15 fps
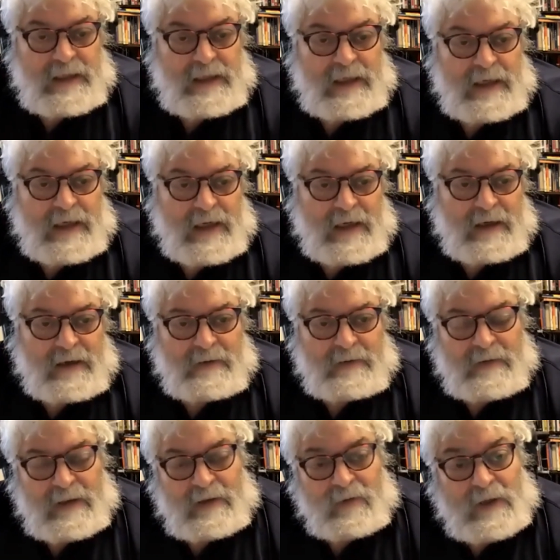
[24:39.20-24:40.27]

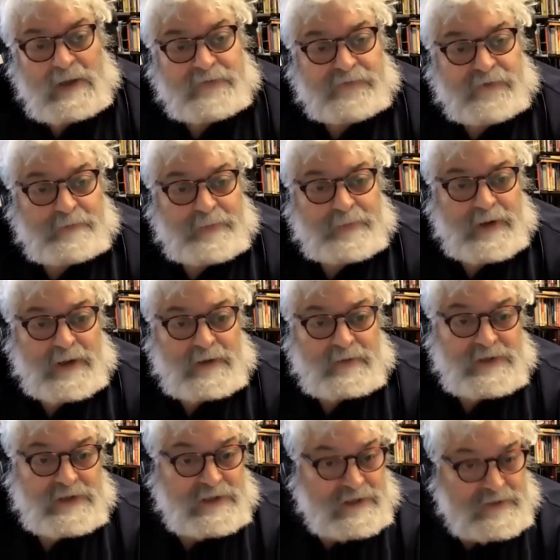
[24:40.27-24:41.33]
In a wonderful book,
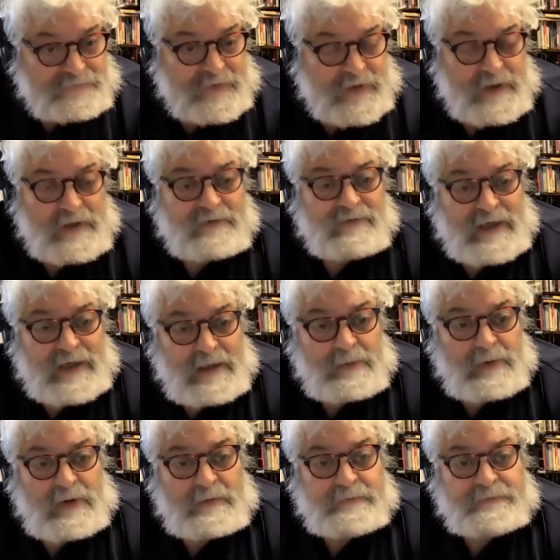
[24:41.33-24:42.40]
which is very
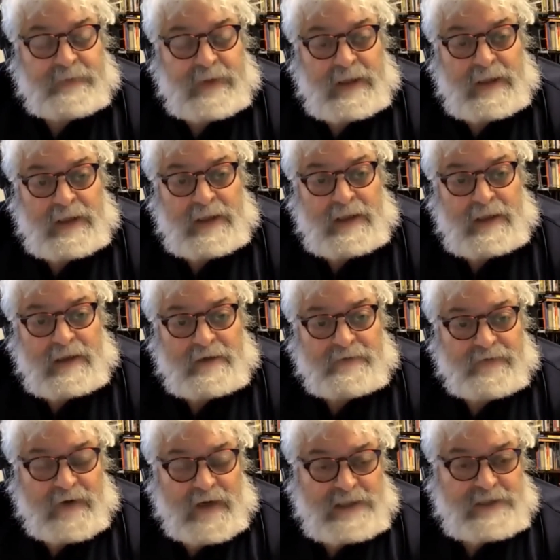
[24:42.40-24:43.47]
readable, a
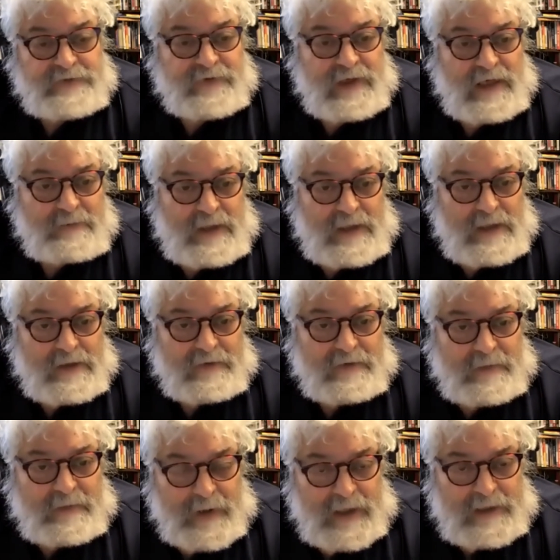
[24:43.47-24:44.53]
philosopher named
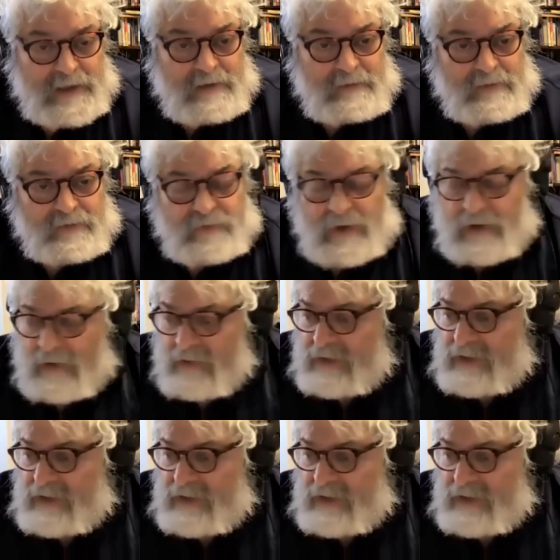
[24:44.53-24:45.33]
Hilary Putnam wrote